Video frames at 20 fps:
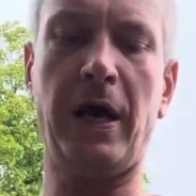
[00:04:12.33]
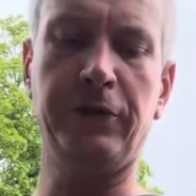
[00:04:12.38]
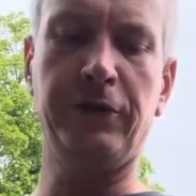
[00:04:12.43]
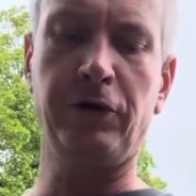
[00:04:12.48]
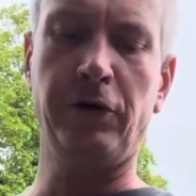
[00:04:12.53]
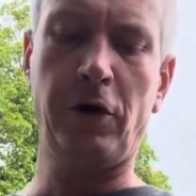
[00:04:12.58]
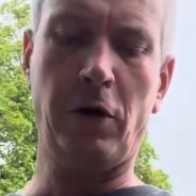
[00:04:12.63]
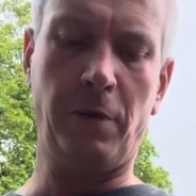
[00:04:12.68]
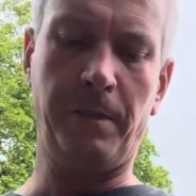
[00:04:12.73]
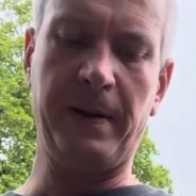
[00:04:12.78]
do
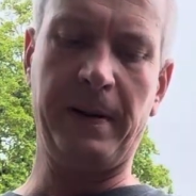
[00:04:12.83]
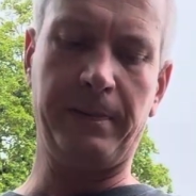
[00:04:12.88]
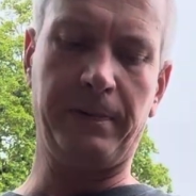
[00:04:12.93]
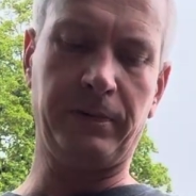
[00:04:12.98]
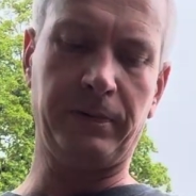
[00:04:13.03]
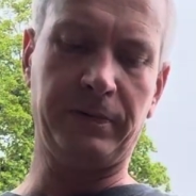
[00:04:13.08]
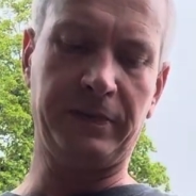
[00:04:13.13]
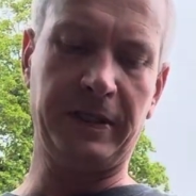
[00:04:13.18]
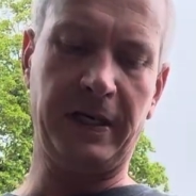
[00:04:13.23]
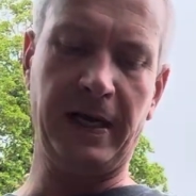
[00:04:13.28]
know people
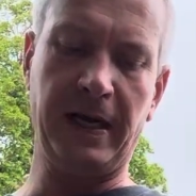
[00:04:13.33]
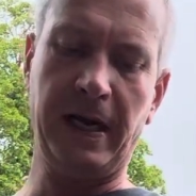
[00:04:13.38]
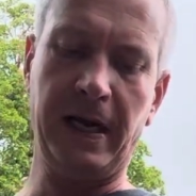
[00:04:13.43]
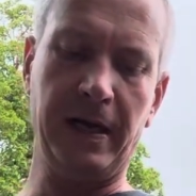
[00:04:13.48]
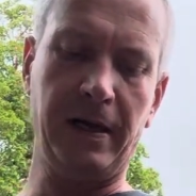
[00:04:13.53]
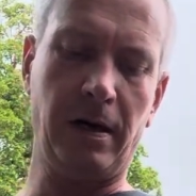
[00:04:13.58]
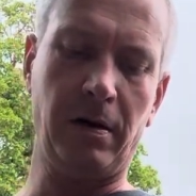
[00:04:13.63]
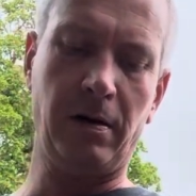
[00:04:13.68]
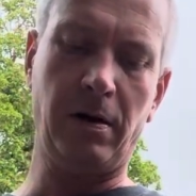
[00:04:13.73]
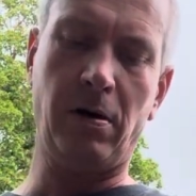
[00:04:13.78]
will say, hey,
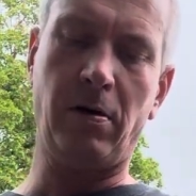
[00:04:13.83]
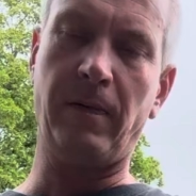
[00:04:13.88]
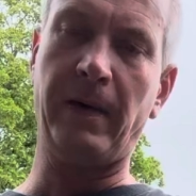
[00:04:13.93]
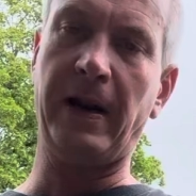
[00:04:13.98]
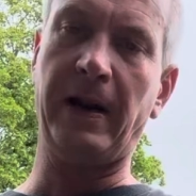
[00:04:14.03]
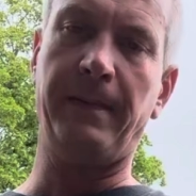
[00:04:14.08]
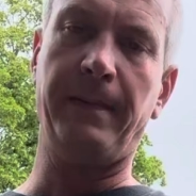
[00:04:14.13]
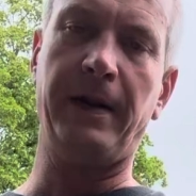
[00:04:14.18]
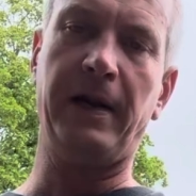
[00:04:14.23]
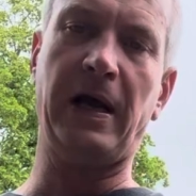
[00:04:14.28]
no, wait
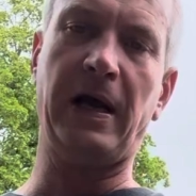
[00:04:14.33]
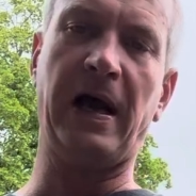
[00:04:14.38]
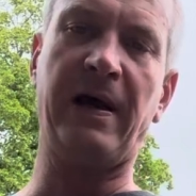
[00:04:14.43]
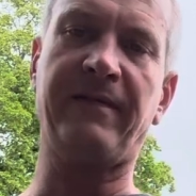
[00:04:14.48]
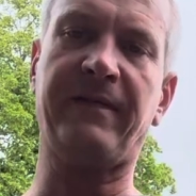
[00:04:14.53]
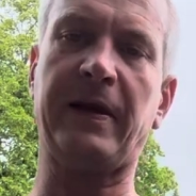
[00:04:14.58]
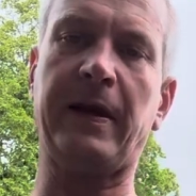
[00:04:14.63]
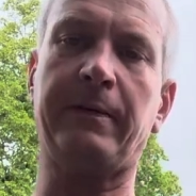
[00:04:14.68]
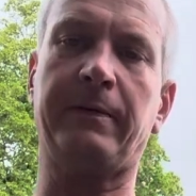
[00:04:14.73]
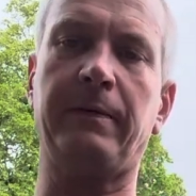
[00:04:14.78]
a minute, I've
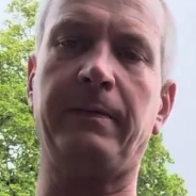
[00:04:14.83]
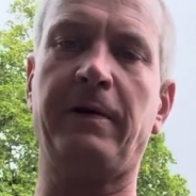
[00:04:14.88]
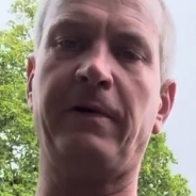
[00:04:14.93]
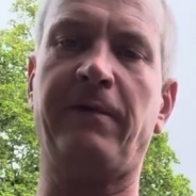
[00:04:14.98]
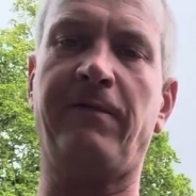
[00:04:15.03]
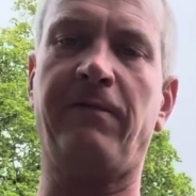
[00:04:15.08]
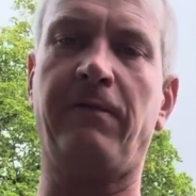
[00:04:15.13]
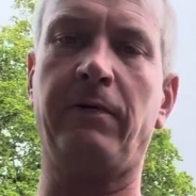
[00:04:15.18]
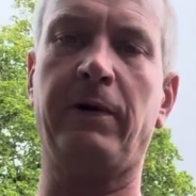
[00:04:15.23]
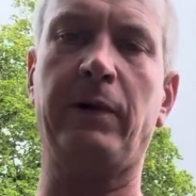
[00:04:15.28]
kept them in a
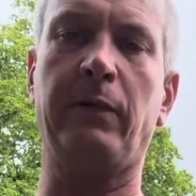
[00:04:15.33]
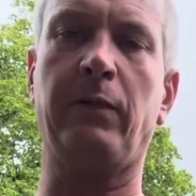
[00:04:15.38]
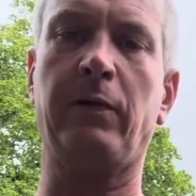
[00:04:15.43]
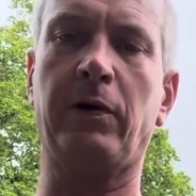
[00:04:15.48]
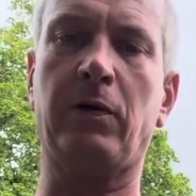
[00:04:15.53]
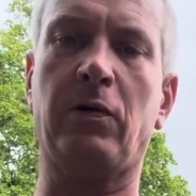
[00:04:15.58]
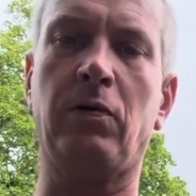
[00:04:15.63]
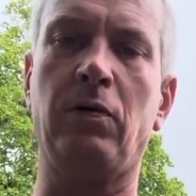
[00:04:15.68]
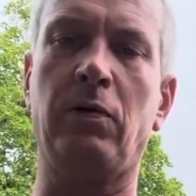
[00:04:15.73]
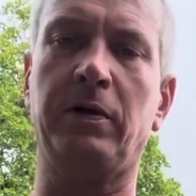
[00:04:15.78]
41
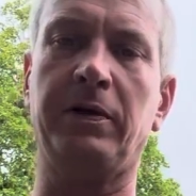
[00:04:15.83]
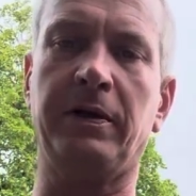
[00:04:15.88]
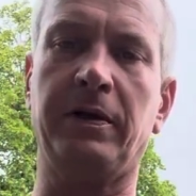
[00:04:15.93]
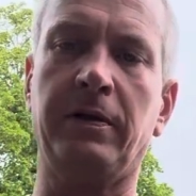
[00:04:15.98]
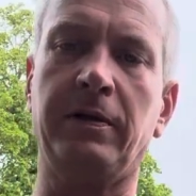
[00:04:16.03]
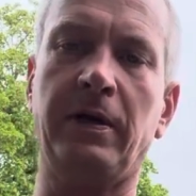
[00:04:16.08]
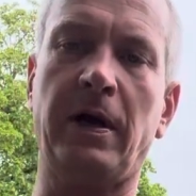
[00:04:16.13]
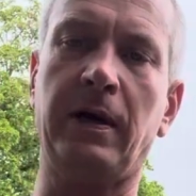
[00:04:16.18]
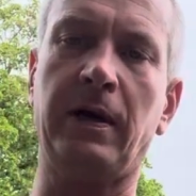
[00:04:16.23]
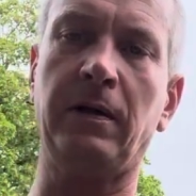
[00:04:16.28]
quart their
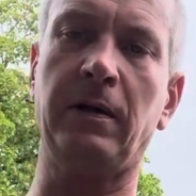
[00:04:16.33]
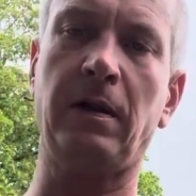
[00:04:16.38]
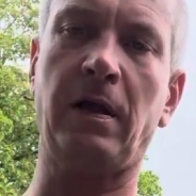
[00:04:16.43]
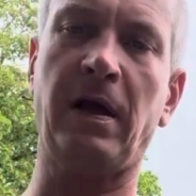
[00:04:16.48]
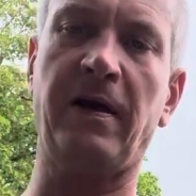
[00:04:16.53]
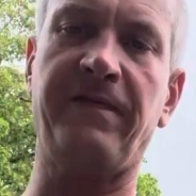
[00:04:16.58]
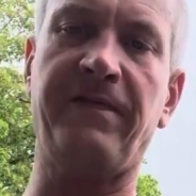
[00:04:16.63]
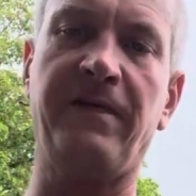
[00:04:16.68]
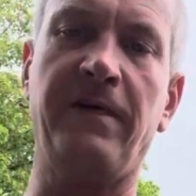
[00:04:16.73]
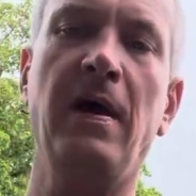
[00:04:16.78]
entire
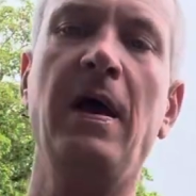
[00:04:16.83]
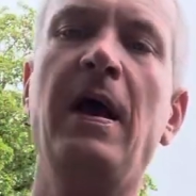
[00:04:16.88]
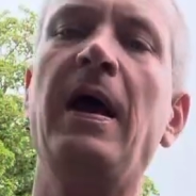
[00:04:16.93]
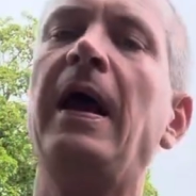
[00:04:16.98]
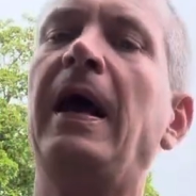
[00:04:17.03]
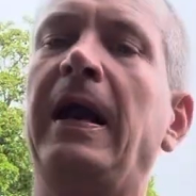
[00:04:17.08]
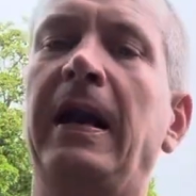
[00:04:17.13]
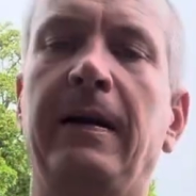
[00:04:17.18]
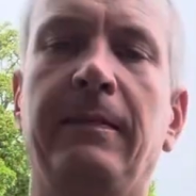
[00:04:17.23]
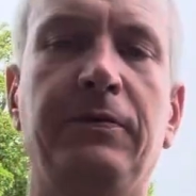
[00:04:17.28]
life.
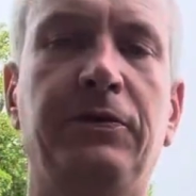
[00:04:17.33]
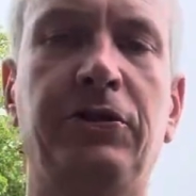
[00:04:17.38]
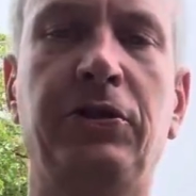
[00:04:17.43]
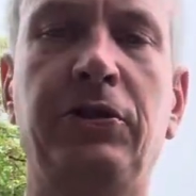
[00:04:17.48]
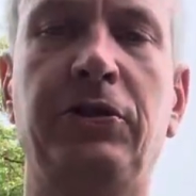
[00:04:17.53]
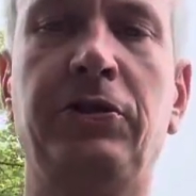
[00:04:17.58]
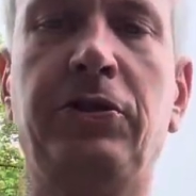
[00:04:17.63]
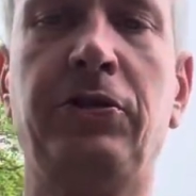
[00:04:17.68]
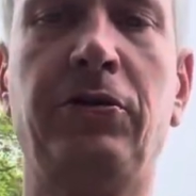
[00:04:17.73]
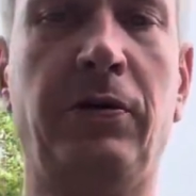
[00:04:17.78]
And I'm
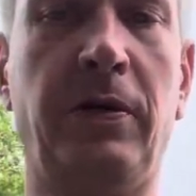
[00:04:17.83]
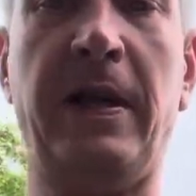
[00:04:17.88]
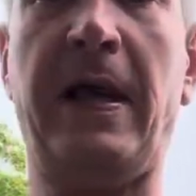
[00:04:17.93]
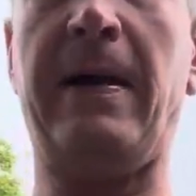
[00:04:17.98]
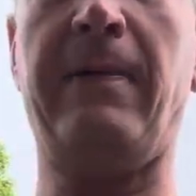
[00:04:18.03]
sure that